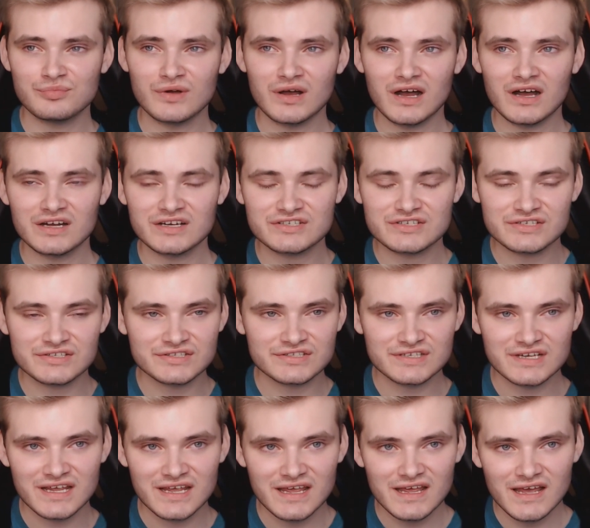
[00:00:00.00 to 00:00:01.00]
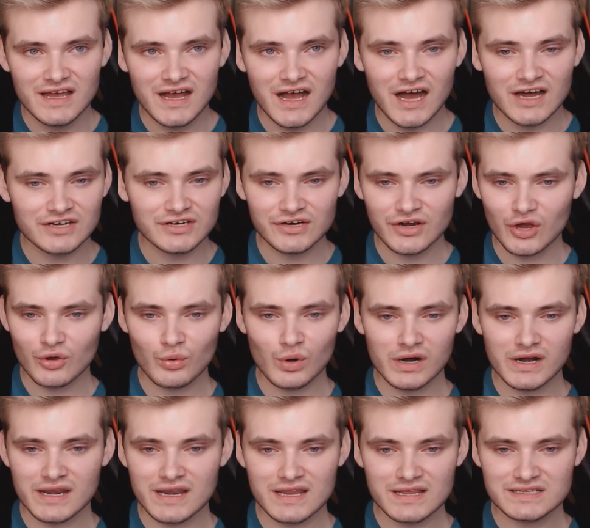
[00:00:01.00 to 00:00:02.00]
But I don't know
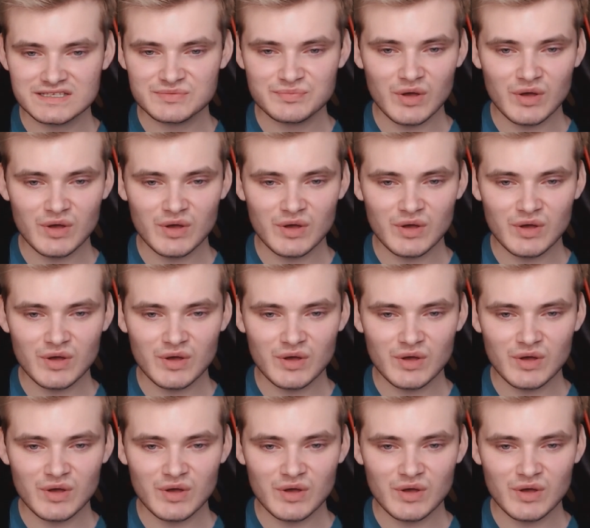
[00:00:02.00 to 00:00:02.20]
what it is,